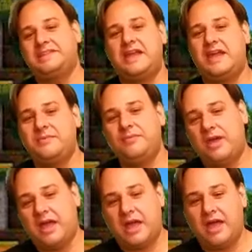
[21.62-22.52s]
time
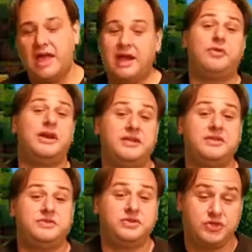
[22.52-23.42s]
I read
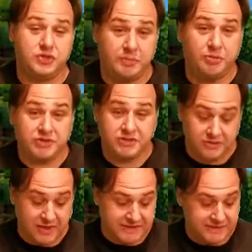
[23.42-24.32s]
a book to you
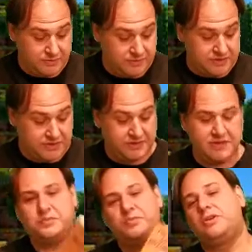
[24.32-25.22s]
guys, it was
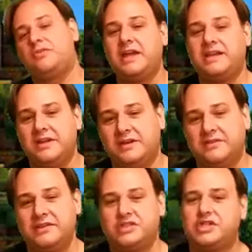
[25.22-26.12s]
this book right here,
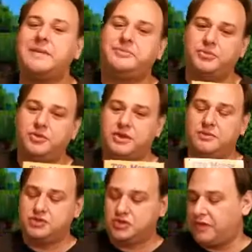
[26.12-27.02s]
this chapter book. It
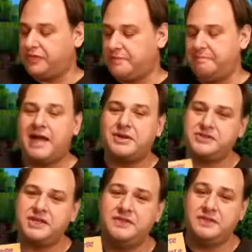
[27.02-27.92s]
was called The
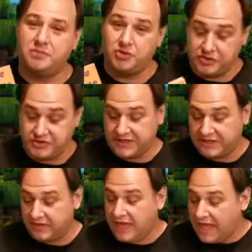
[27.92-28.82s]
Mouse and the
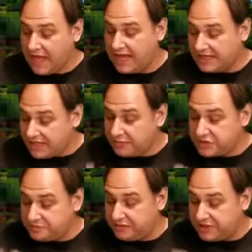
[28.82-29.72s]
Motorcycle. And it
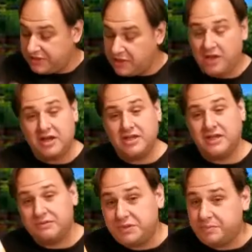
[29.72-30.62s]
was pretty long and
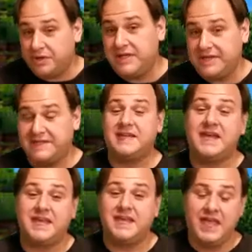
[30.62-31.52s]
it was pretty
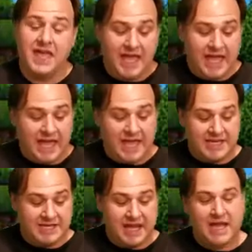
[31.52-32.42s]
exciting.
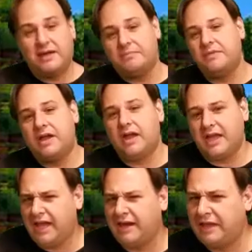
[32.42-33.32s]
And I
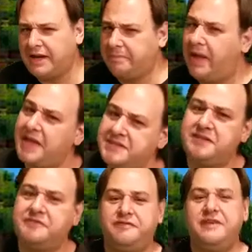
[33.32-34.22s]
got a lot of
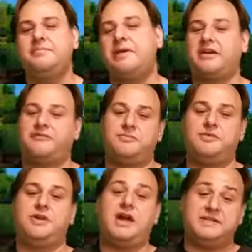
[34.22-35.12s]
positive feedback from
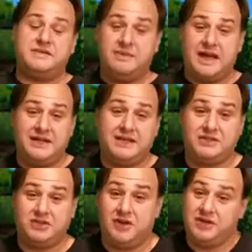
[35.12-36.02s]
you guys about it,
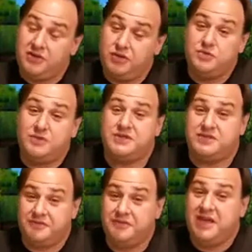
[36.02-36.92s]
so I know you must
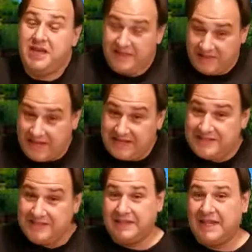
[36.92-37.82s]
have liked
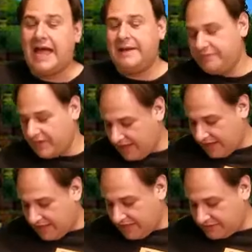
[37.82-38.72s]
it a lot.
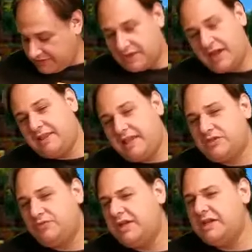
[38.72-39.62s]
So I'd like
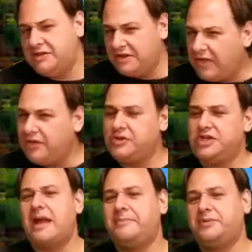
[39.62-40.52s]
to read another
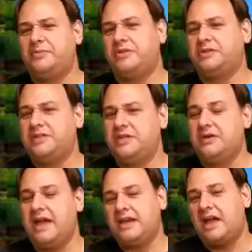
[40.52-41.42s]
chapter book to you,
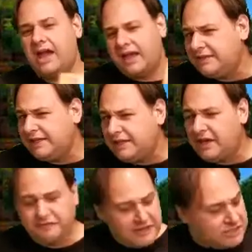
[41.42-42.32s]
and oddly
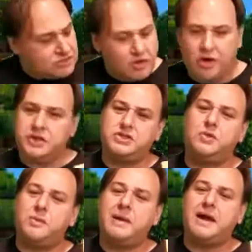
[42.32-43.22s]
enough, it's also
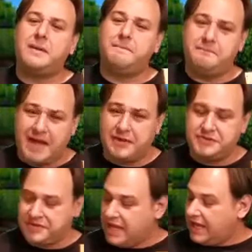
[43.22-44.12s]
about a
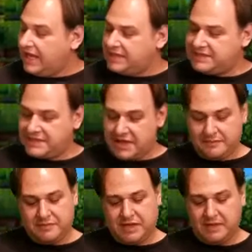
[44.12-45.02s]
mouse. It's
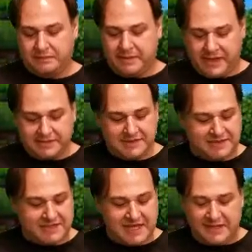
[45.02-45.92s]
about the
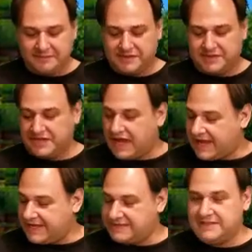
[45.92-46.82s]
same
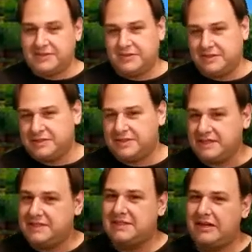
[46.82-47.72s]
size, so
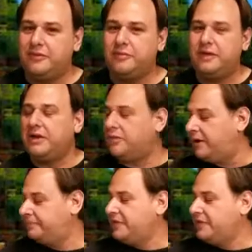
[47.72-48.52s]
it's another big one.